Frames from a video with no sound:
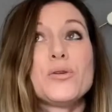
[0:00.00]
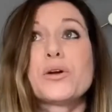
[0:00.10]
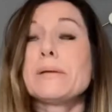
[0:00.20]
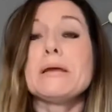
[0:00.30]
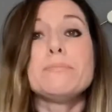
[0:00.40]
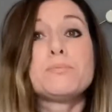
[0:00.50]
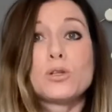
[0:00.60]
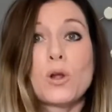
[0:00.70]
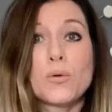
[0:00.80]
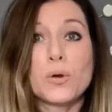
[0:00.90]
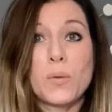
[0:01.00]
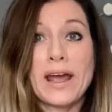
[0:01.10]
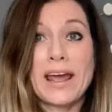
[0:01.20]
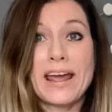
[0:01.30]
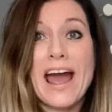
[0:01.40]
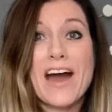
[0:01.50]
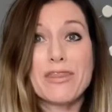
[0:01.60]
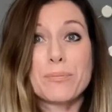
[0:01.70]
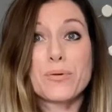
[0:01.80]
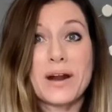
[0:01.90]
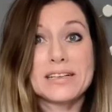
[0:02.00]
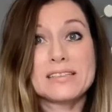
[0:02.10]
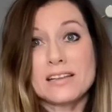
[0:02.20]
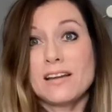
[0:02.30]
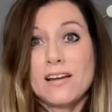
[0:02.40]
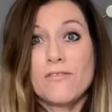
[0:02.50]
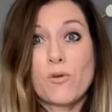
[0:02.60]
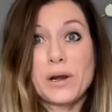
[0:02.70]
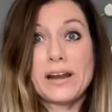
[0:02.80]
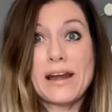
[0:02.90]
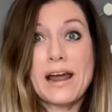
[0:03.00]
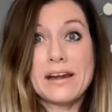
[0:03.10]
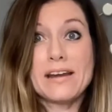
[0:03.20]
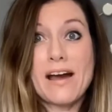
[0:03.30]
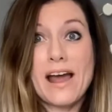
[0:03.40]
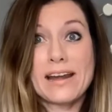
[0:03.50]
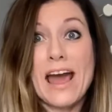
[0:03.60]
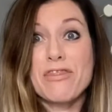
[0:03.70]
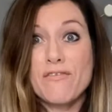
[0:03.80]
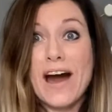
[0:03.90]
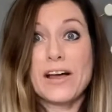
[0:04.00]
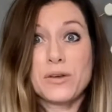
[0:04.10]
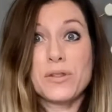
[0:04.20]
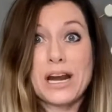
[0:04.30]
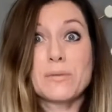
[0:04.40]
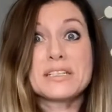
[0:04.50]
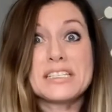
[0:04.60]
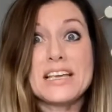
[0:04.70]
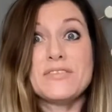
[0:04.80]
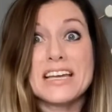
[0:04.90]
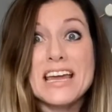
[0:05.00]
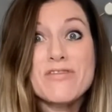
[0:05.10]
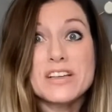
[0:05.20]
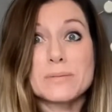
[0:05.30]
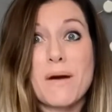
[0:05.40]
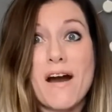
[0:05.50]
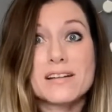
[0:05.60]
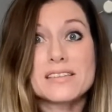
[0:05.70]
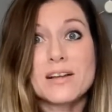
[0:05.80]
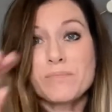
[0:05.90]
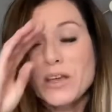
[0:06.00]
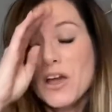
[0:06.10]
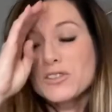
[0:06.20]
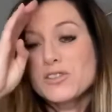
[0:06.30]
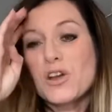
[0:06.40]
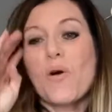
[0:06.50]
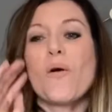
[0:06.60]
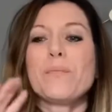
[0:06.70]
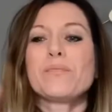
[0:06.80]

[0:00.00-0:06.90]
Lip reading: gonna be blown away at the price, $49.99, and the value that I received in this box. So